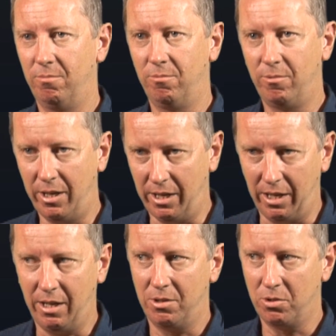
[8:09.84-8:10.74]

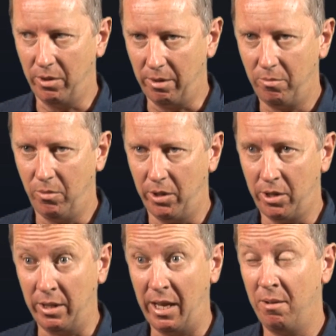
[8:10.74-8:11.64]
really enjoyed
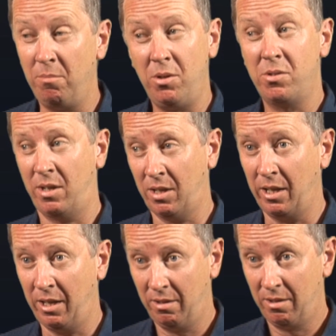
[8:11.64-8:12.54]
working on that. And
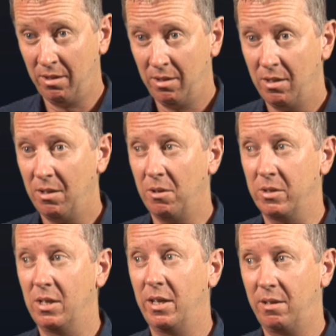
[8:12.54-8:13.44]
musically, I
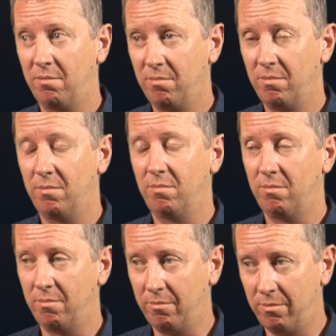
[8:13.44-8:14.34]
was like,
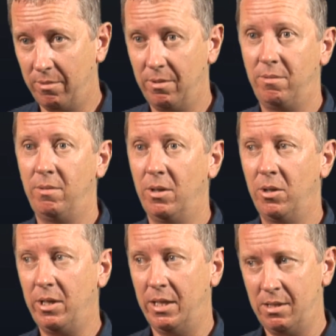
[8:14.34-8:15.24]

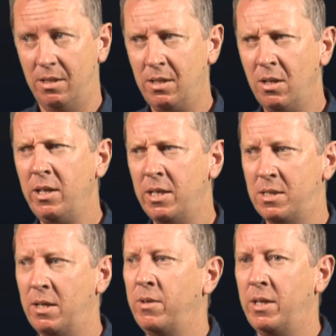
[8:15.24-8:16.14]
early
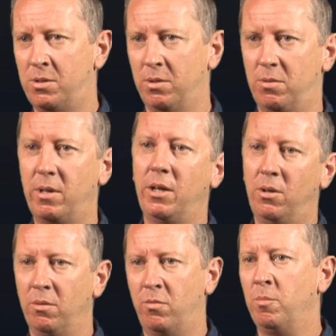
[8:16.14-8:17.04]
1970s was really
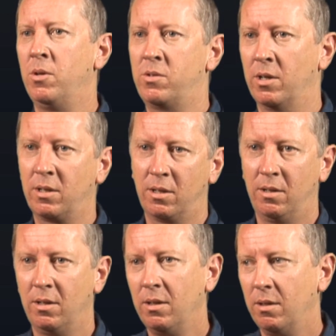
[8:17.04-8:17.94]
good for music.
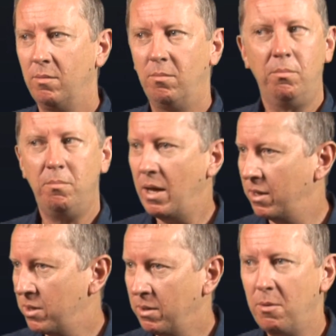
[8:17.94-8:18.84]

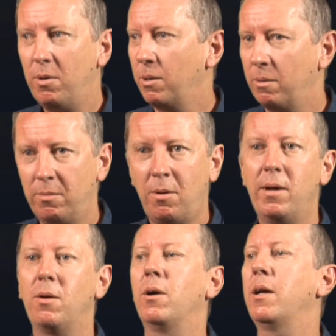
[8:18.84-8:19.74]
No
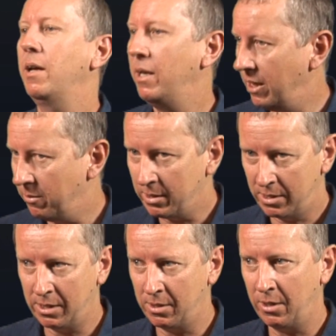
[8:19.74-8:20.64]
matter what anyone
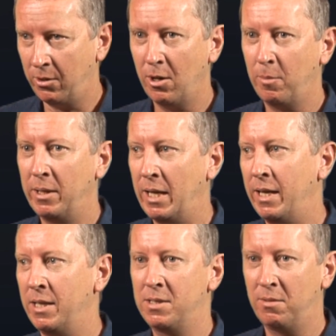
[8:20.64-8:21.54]
says, and I grew up in the
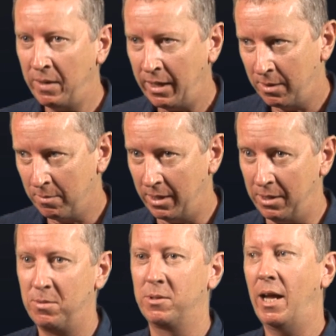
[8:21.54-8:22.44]
80s, the fact of the matter
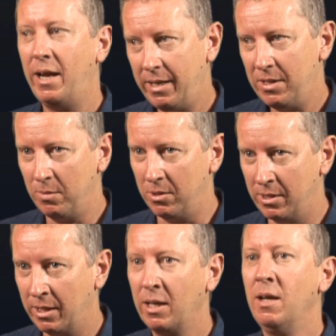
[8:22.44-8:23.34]
is, was 80s
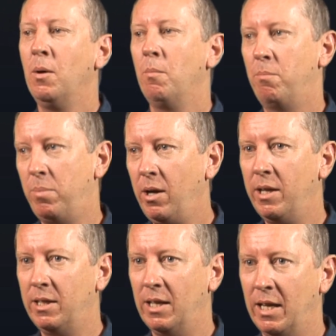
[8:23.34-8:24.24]
music, by
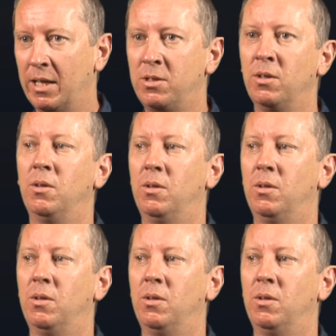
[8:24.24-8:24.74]
and large,